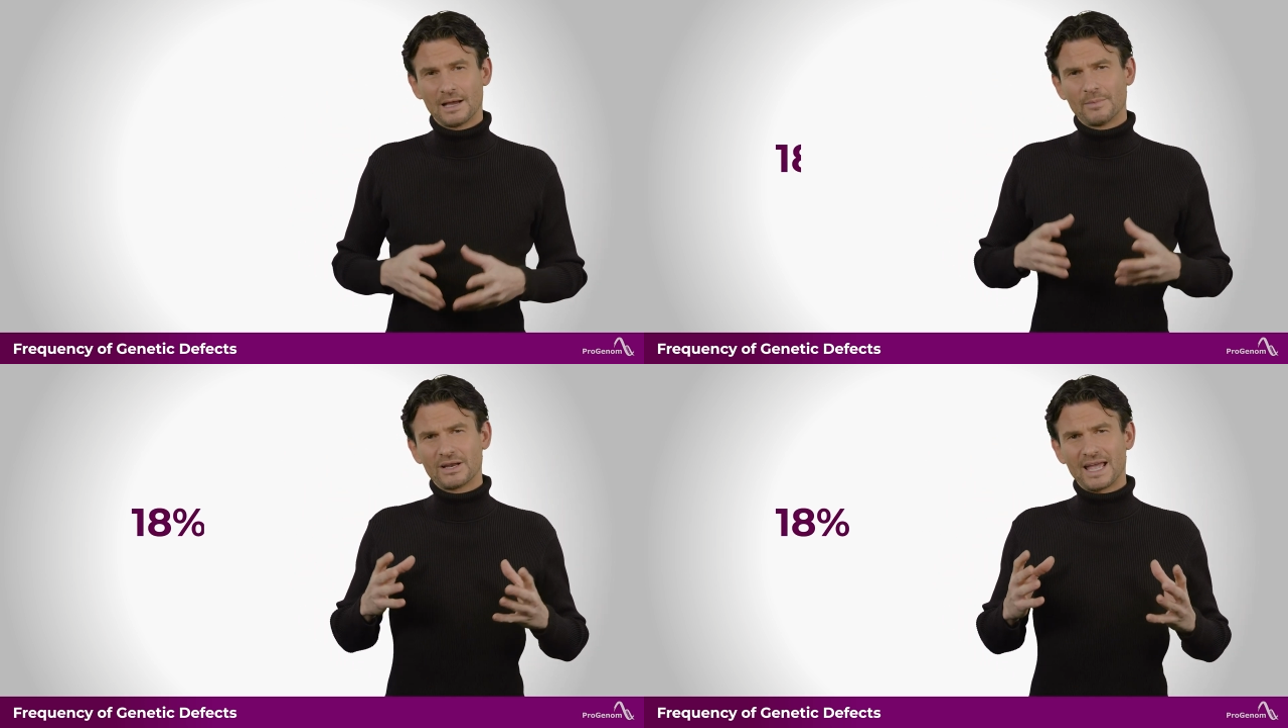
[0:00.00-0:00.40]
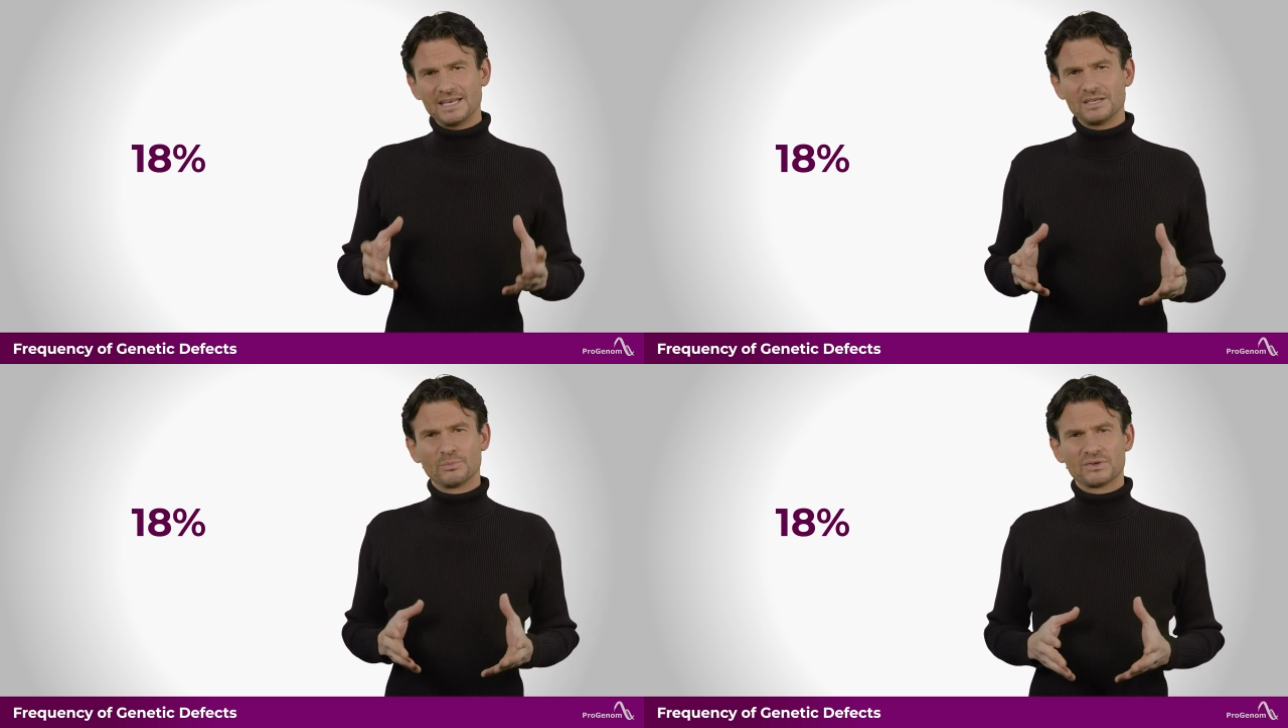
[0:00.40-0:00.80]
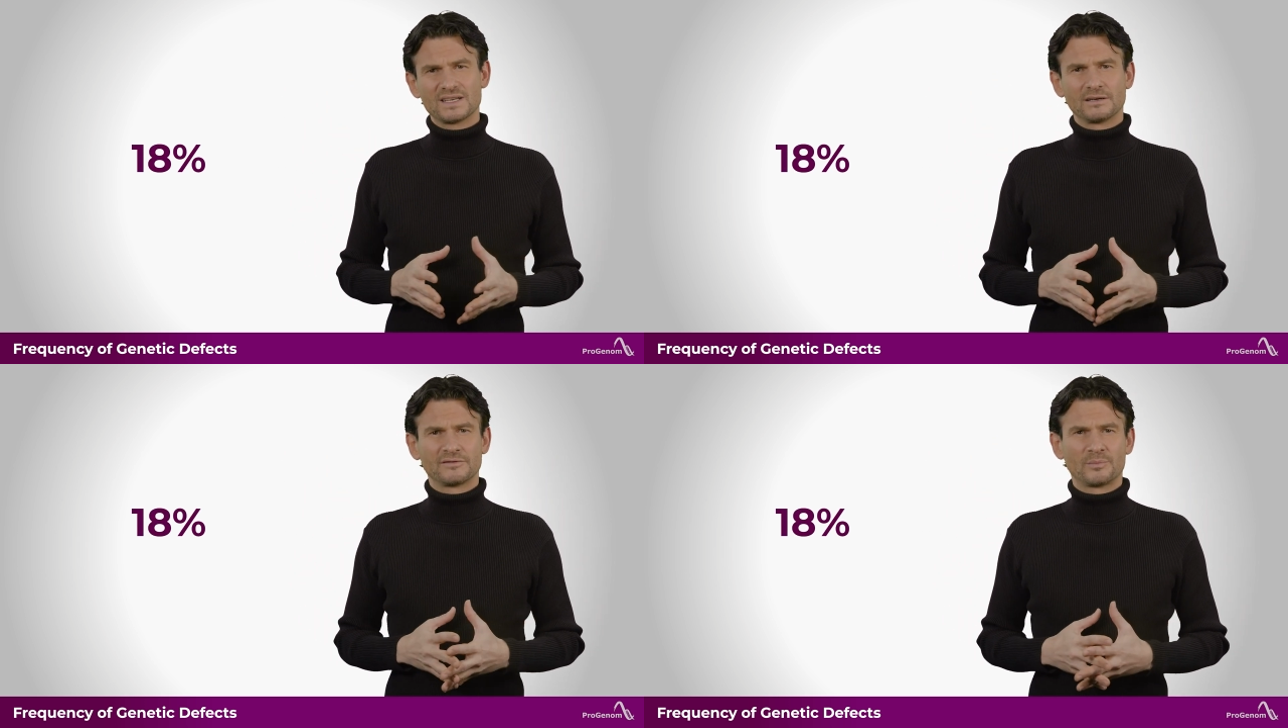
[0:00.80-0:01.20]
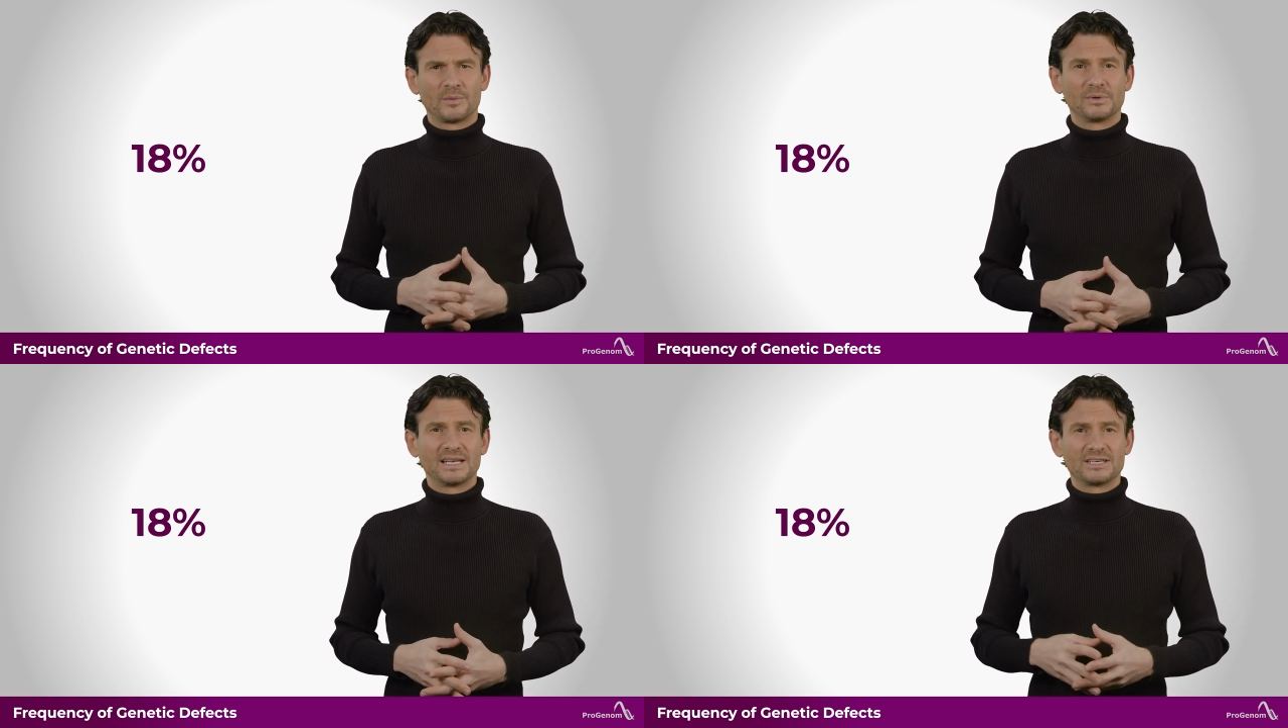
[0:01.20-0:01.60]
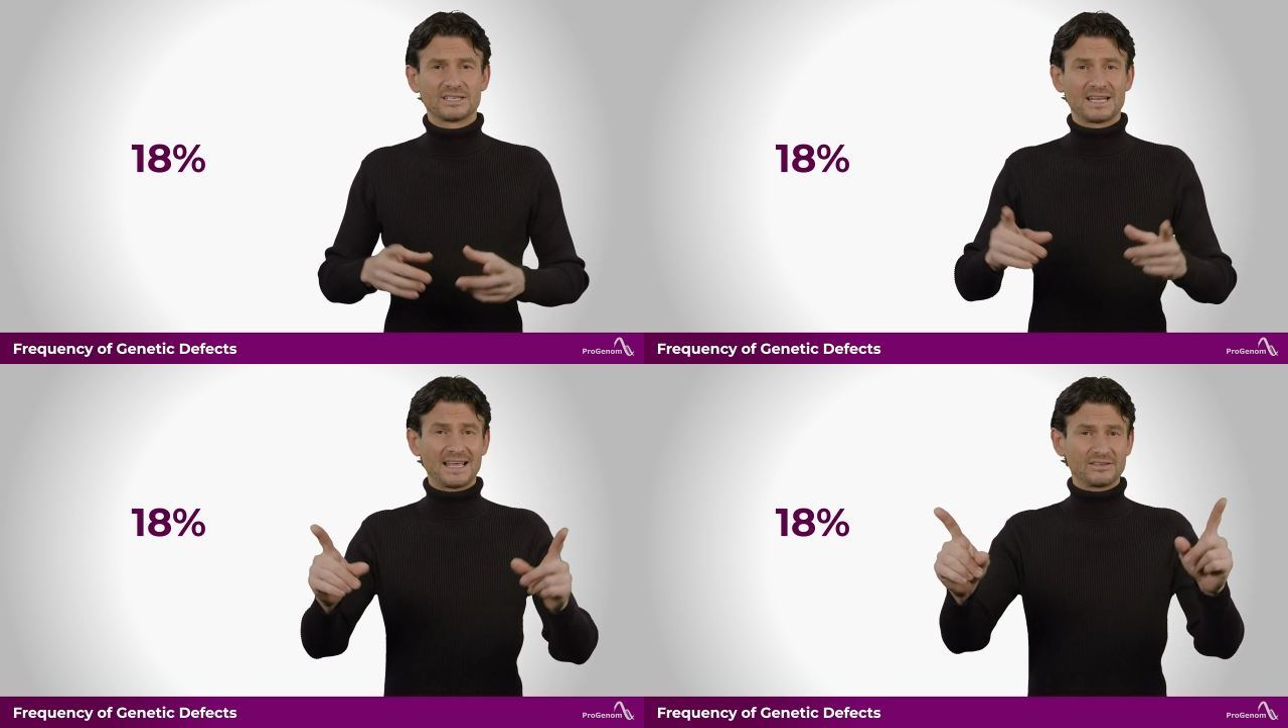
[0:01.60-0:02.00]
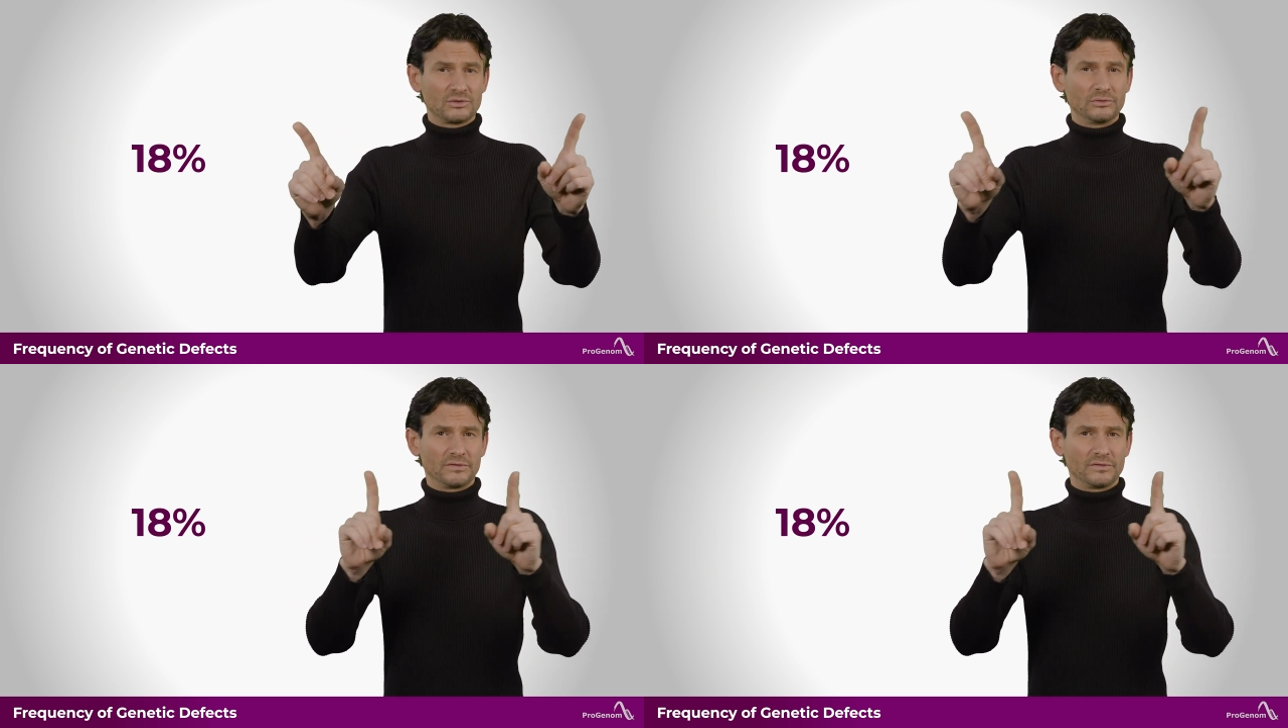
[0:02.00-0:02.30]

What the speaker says: About 18% of the population has two